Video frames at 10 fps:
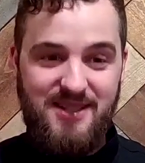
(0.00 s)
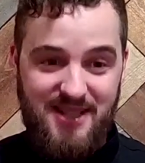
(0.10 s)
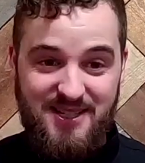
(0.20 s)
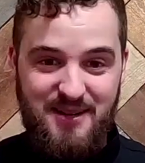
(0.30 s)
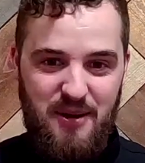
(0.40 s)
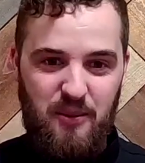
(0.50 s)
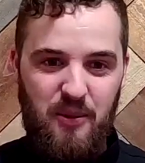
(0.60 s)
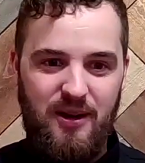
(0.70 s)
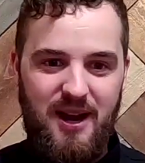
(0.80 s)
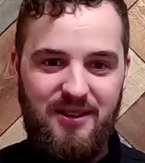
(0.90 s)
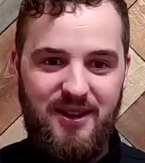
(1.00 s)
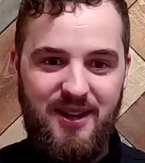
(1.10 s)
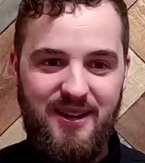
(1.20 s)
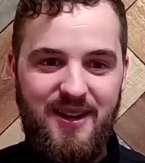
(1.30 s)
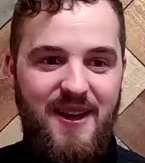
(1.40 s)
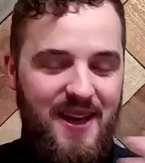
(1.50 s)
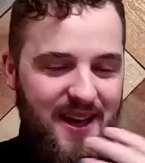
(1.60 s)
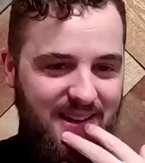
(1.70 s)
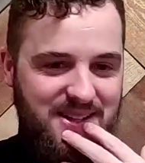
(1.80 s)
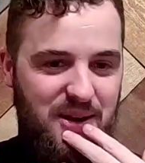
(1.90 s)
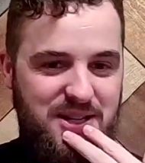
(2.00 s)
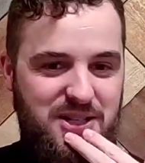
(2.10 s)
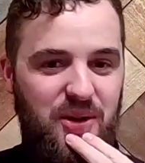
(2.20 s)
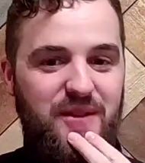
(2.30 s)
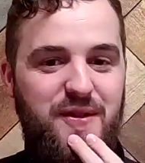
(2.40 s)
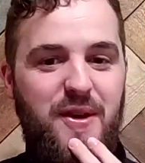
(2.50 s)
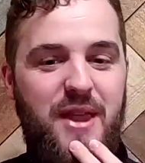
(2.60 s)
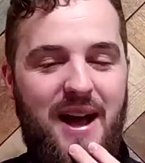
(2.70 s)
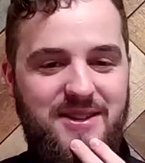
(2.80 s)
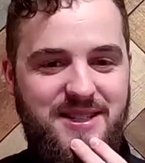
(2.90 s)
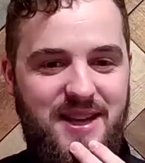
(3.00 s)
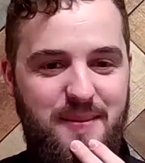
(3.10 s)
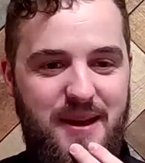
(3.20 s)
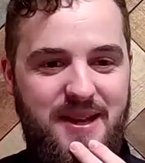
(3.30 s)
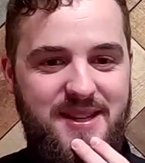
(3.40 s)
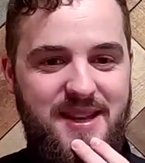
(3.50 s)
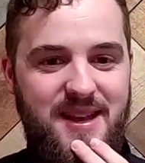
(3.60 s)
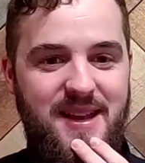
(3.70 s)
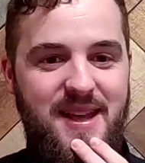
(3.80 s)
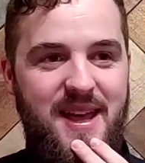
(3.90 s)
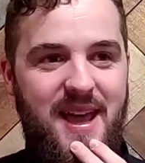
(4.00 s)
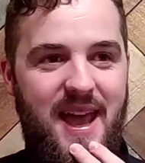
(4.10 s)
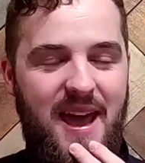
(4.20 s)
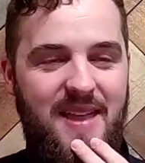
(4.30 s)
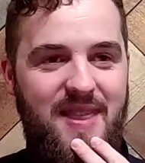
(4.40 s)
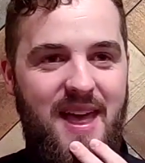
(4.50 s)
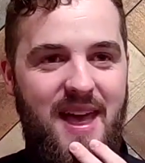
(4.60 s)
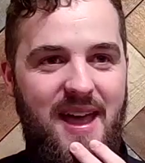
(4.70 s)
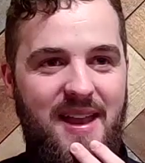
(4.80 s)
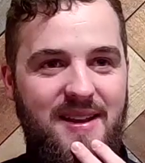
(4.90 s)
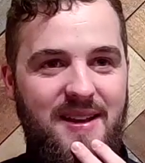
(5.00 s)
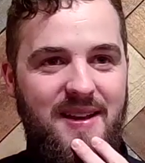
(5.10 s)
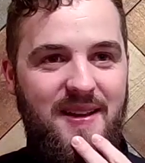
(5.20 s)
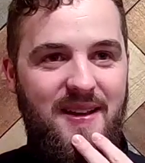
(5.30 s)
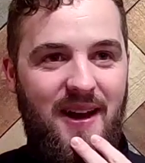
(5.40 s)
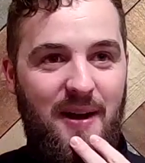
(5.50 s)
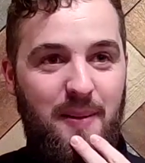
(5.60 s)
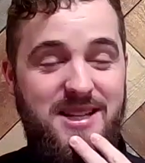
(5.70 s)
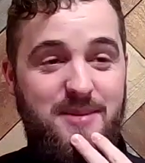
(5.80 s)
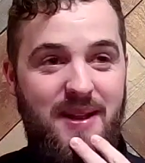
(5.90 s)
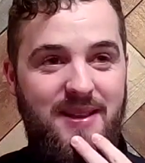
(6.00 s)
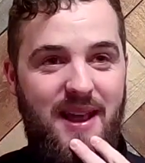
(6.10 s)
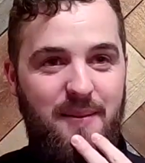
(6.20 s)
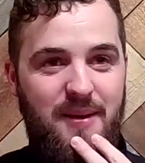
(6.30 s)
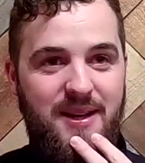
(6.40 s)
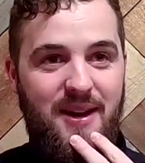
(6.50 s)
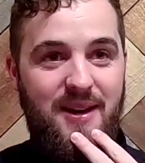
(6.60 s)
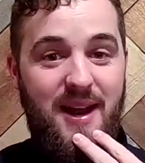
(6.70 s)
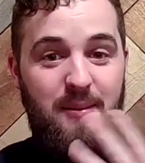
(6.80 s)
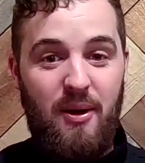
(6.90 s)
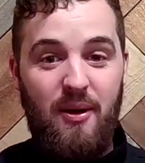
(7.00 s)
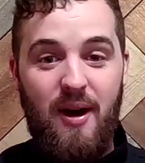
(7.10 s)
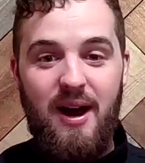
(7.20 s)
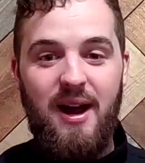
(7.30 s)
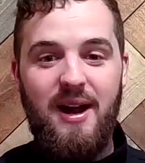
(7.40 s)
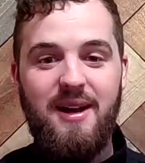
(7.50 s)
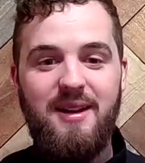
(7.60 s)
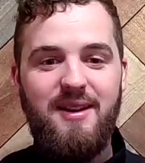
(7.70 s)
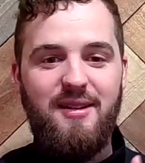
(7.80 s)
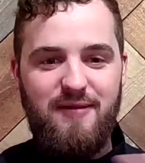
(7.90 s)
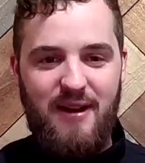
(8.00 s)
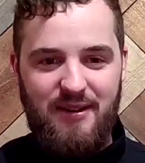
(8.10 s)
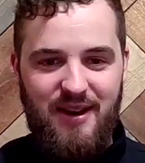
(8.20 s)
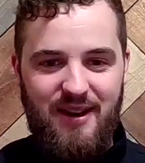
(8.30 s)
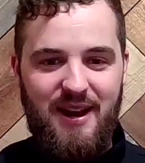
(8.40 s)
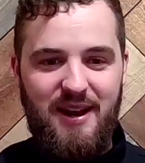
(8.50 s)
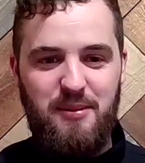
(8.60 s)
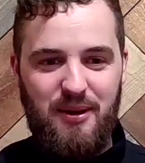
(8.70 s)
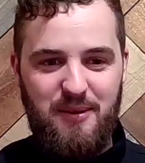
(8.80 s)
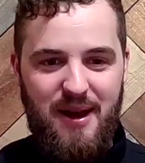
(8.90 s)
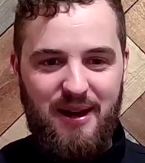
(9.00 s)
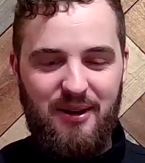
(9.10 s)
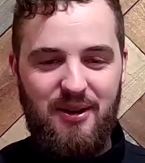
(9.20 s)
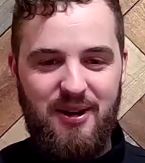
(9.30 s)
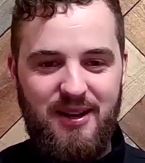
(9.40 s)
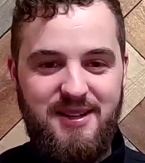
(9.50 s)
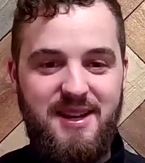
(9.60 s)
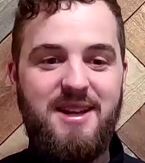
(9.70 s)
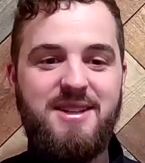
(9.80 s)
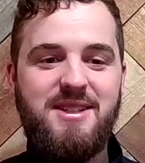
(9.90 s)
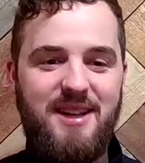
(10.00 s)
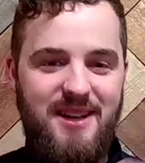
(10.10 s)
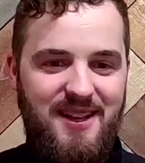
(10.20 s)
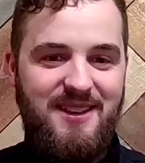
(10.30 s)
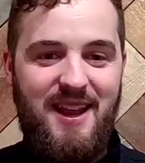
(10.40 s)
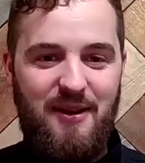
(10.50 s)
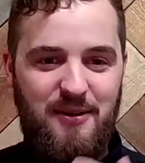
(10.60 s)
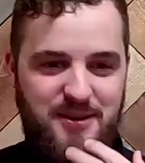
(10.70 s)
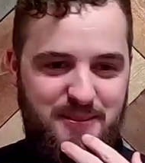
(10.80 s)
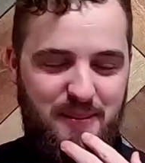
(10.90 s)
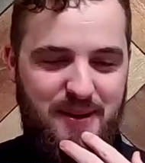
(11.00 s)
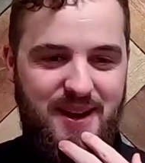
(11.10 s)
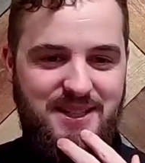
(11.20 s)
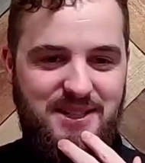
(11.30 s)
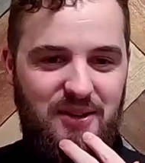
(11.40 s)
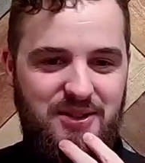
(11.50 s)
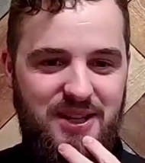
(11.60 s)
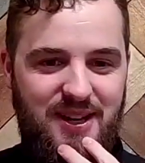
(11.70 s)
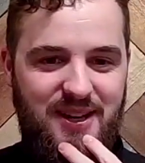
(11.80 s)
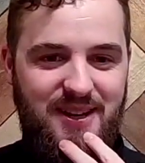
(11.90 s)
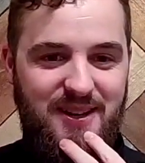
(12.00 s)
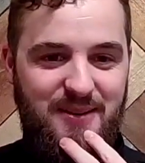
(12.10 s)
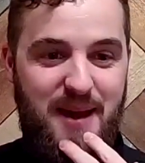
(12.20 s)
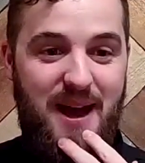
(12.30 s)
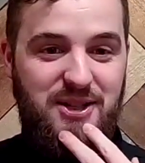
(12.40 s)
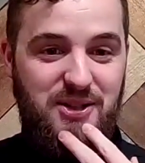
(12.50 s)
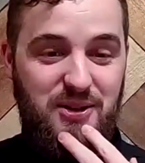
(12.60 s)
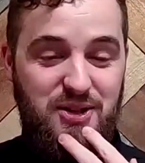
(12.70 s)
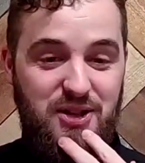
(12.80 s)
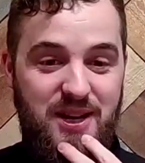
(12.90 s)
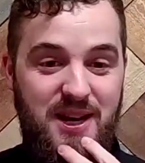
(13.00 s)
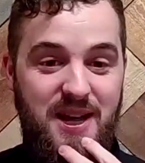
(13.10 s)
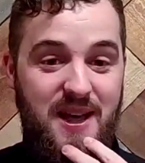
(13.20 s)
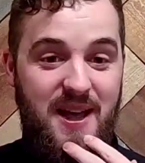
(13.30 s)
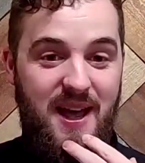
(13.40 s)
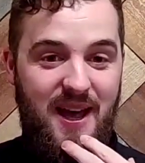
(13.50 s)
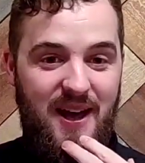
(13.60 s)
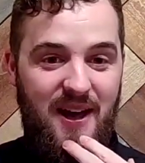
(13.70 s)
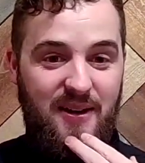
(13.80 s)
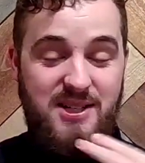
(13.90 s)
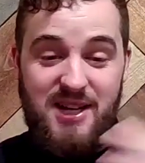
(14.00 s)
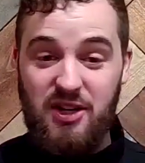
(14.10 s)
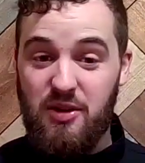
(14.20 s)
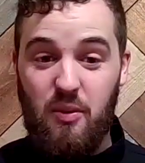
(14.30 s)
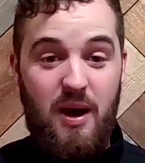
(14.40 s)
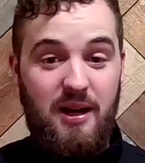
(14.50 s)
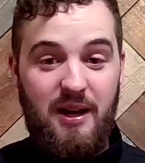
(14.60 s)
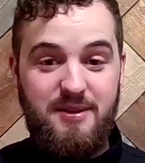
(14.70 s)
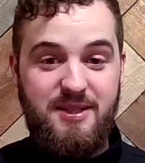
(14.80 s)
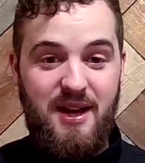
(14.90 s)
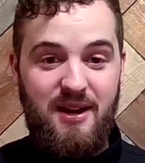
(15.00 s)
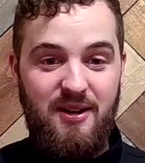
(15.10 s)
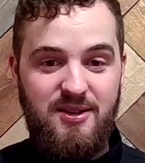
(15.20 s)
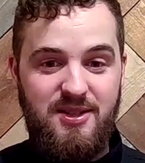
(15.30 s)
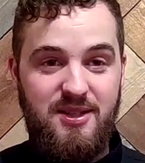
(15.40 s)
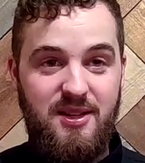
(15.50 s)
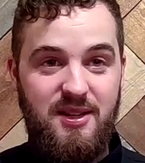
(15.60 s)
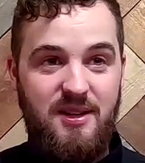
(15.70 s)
because they'd seen my work ethic. And so I sold a few of the houses I painted. And then I spent that money on an MRI, found out I had a broken back and a herniated disc. Then I would spend my next closing on a back surgery because I couldn't walk upstairs